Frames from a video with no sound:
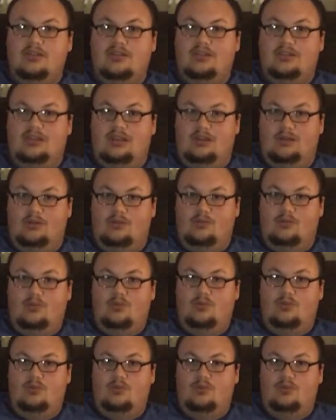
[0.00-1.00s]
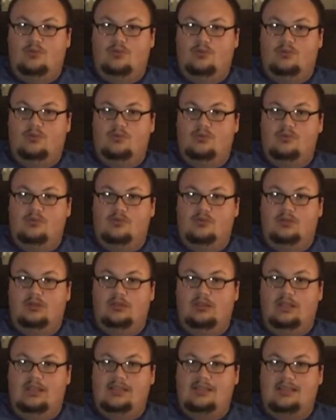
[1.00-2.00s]
So,
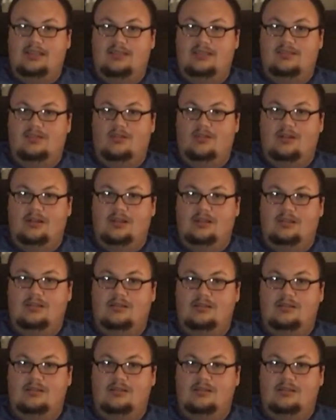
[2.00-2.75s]
let's get started.